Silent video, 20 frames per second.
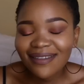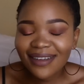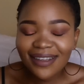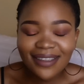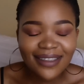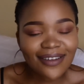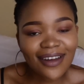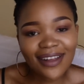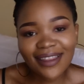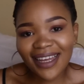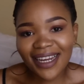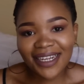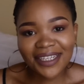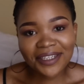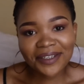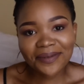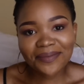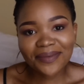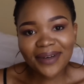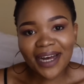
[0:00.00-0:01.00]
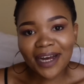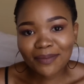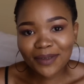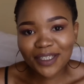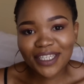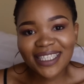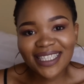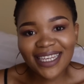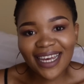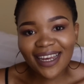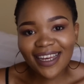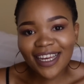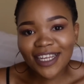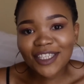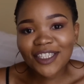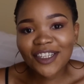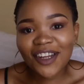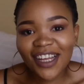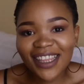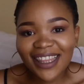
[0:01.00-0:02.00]
it's not that deep. I'm just saying,
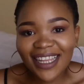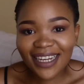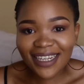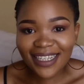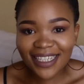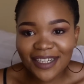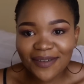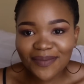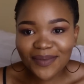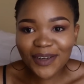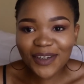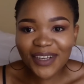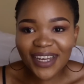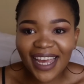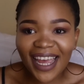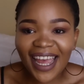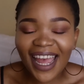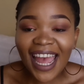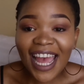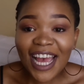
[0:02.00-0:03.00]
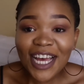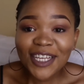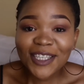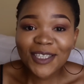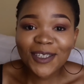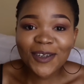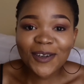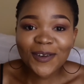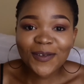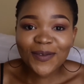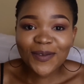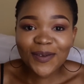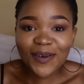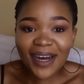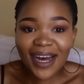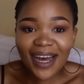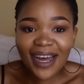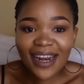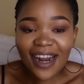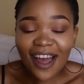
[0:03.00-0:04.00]
it's not that deep. Okay, so
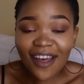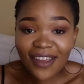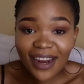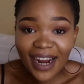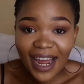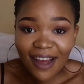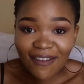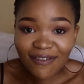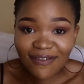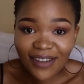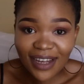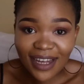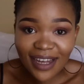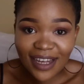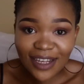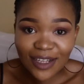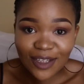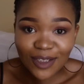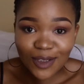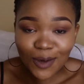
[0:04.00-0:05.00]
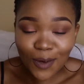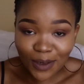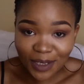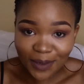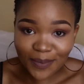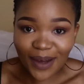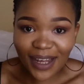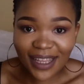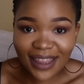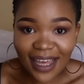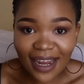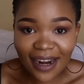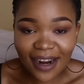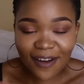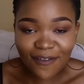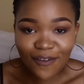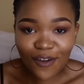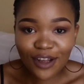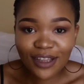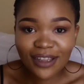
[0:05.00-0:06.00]
now that I've talked about that and
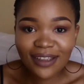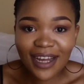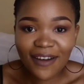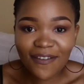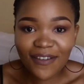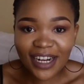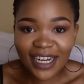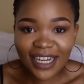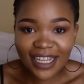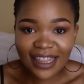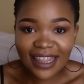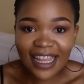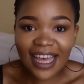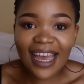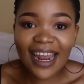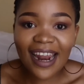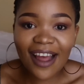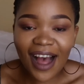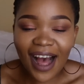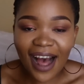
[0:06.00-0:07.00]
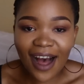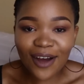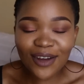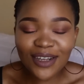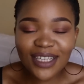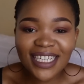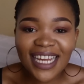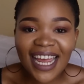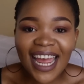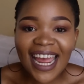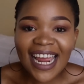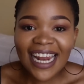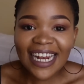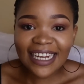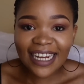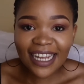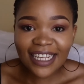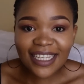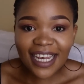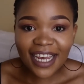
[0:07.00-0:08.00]
I've cleared that out,
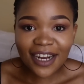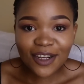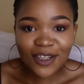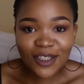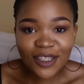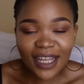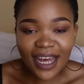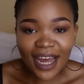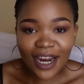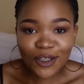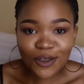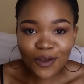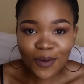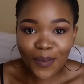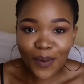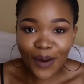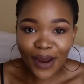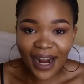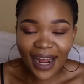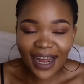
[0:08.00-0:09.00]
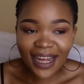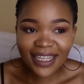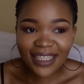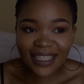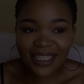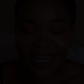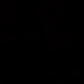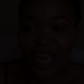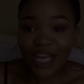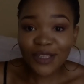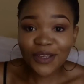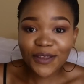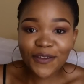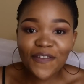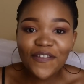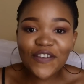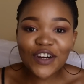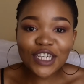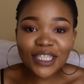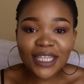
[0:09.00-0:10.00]
let's get into the actual products. So the
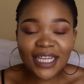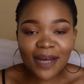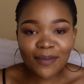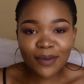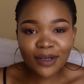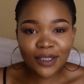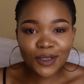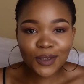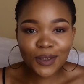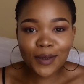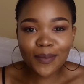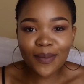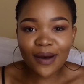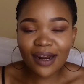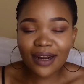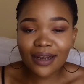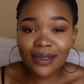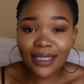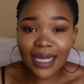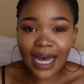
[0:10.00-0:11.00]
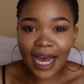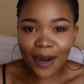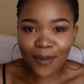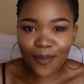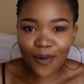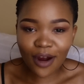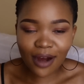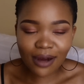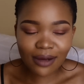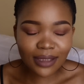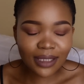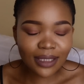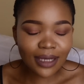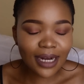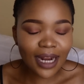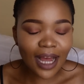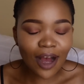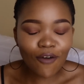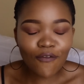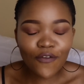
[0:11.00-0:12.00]
first thing I'm going to talk about is eyebrows.
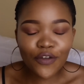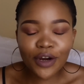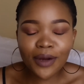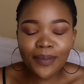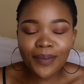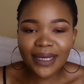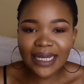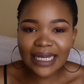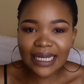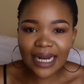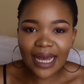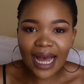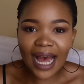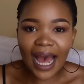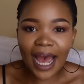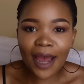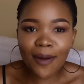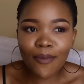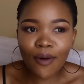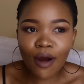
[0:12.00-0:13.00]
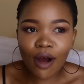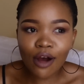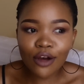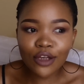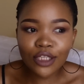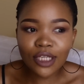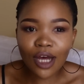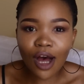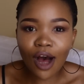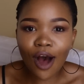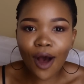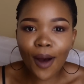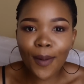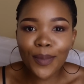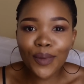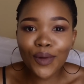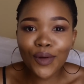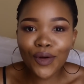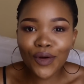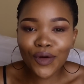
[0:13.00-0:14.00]
Now for a beginner, eyebrows are
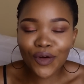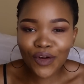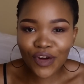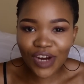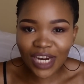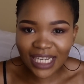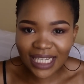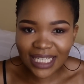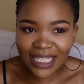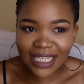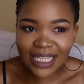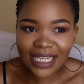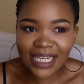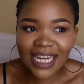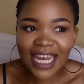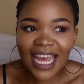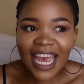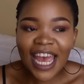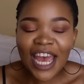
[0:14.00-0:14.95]
pretty